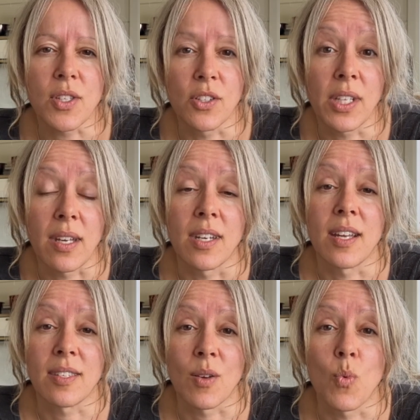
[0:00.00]
It'll get
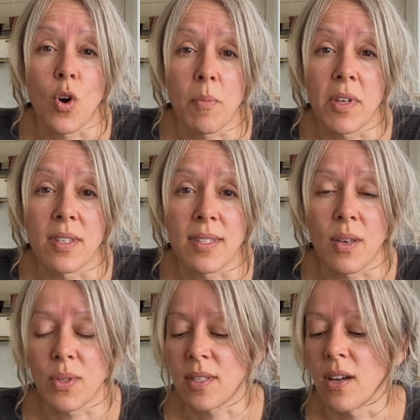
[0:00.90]
nice and warm on the
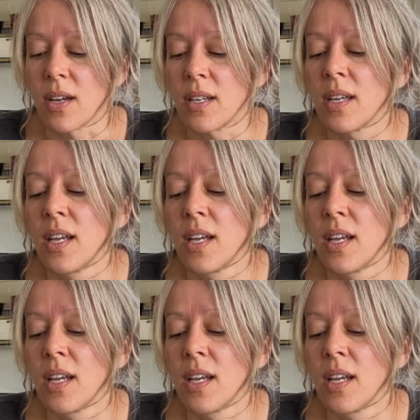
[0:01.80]
south side.